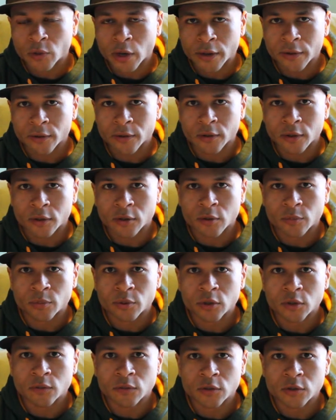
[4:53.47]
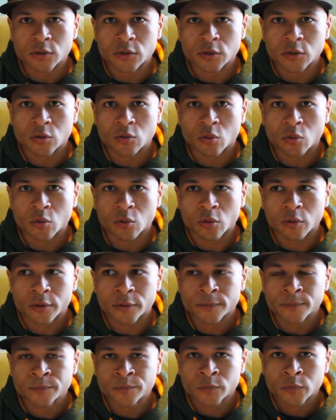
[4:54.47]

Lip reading: rather than the PVC cord,